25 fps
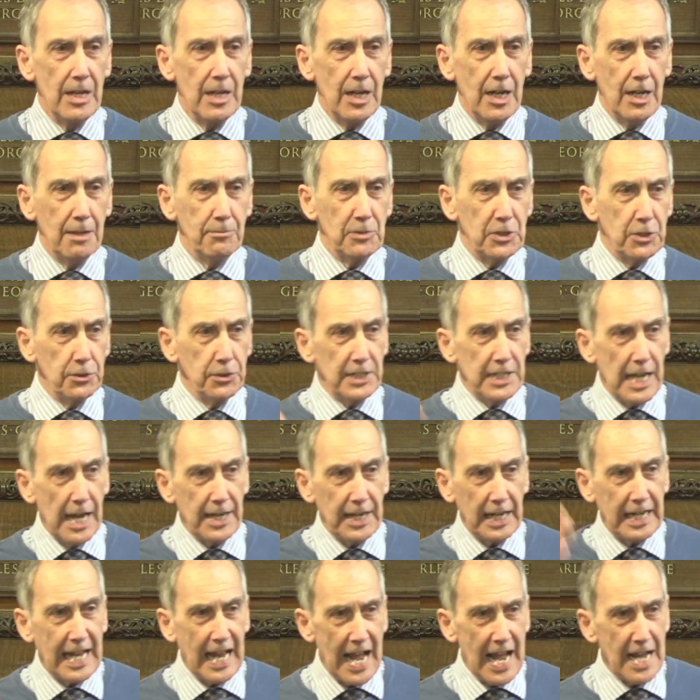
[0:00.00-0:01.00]
Um, Susan had
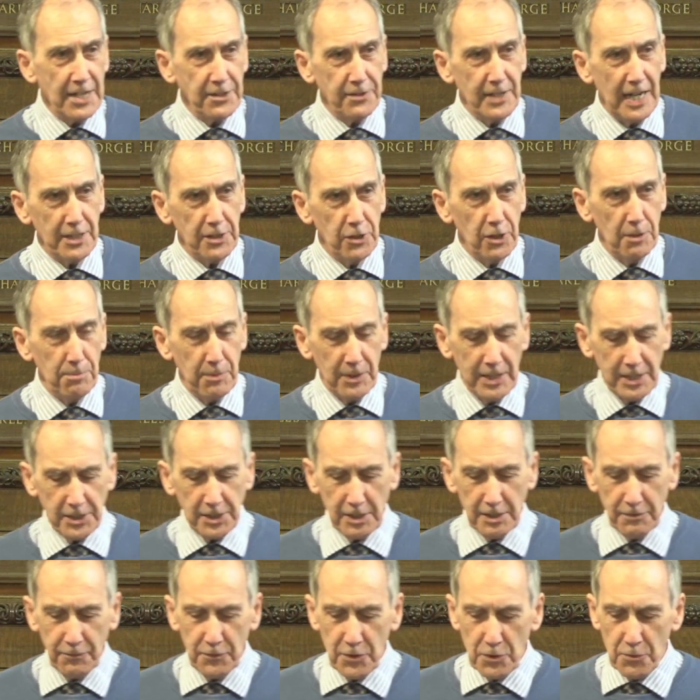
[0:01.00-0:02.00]
a cataract
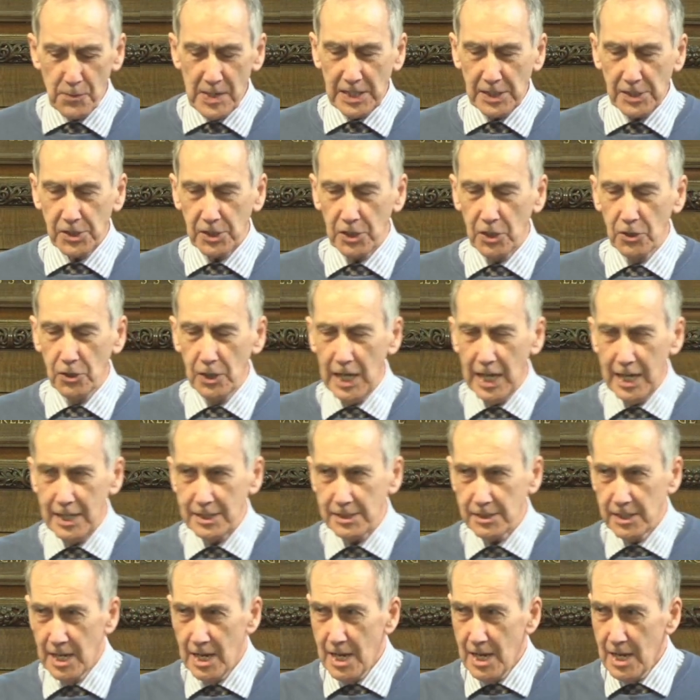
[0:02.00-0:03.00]
operation a few weeks ago
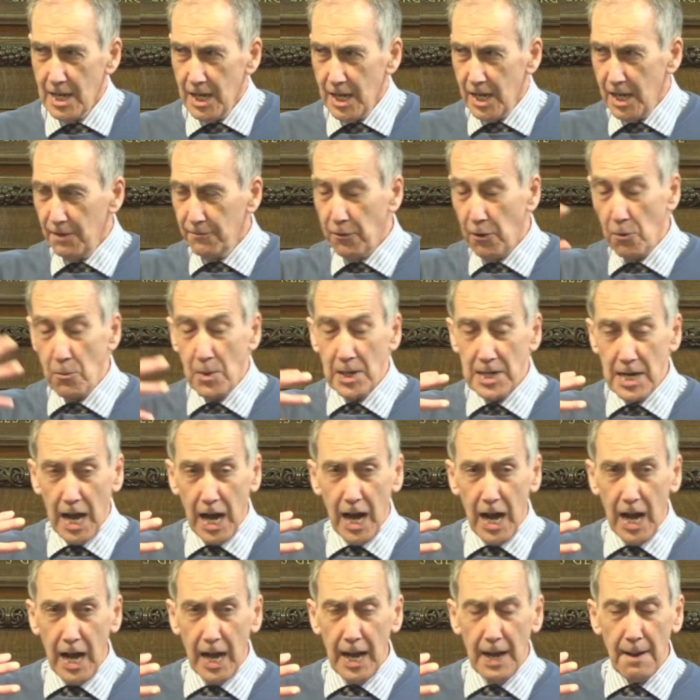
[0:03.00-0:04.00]
and uh, for one
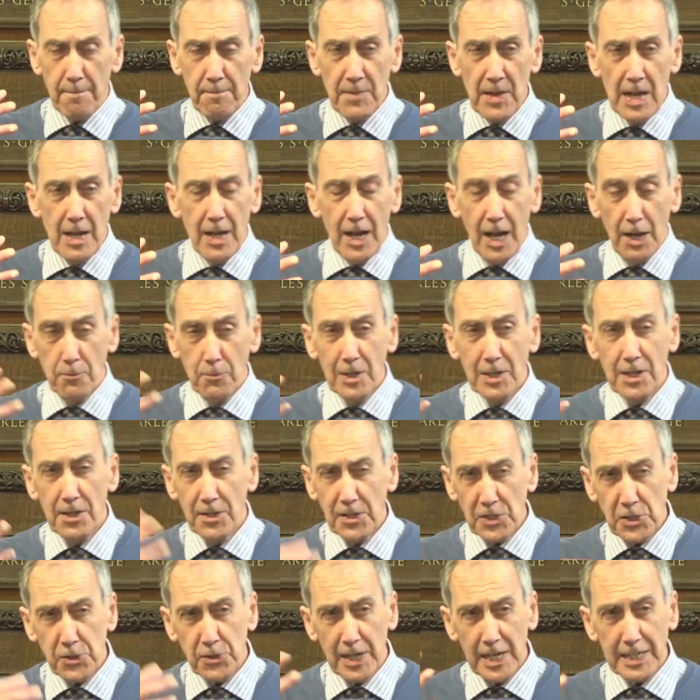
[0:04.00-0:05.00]
eye. And one of the
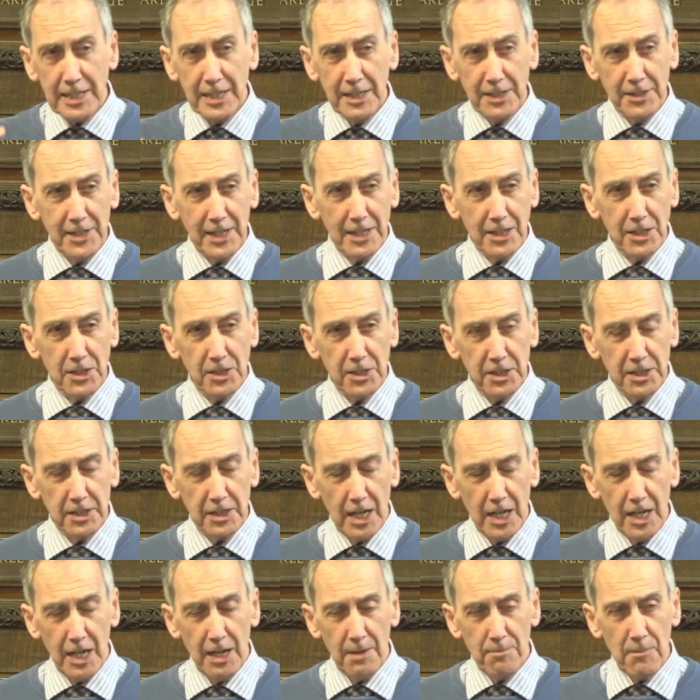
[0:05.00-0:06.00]
striking things
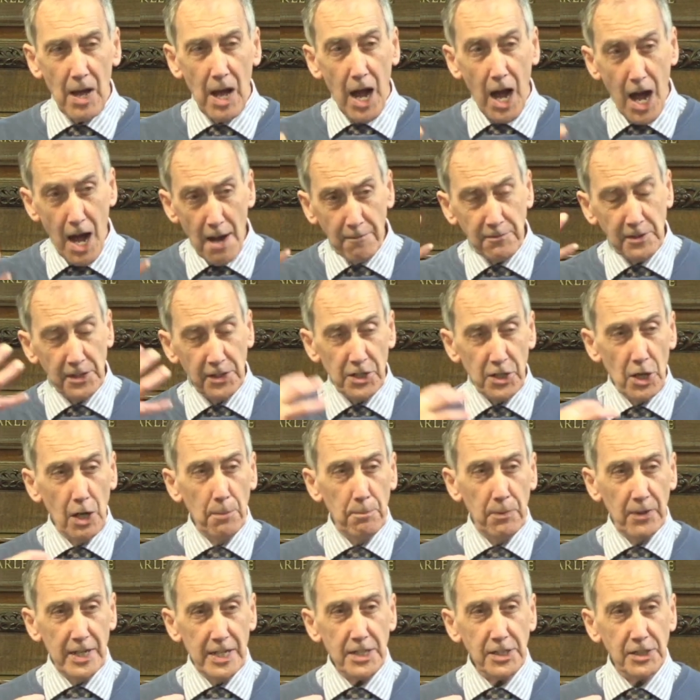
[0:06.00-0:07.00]
um, after the
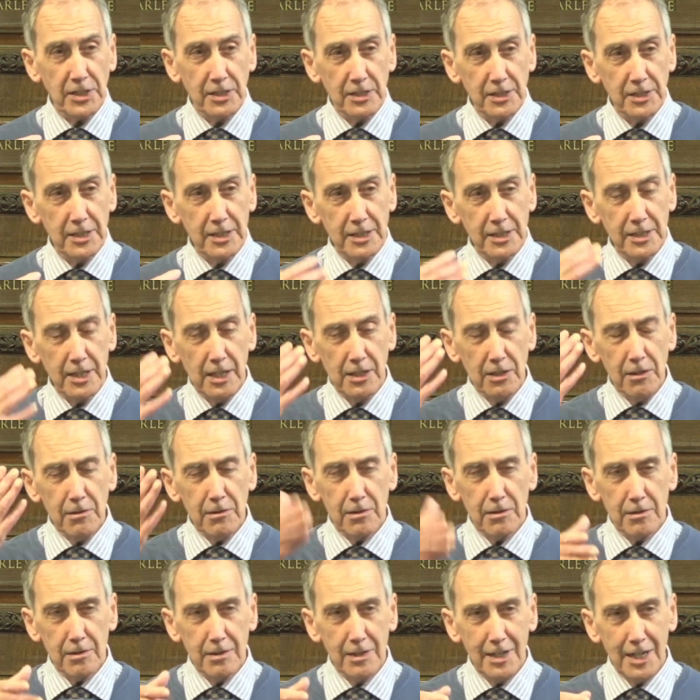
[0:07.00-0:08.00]
operation, she said,
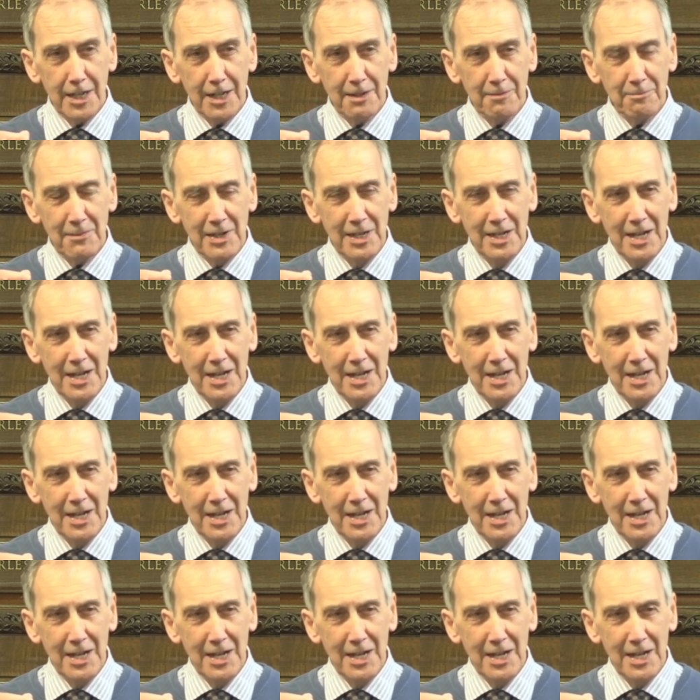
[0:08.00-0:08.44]
Oh, um,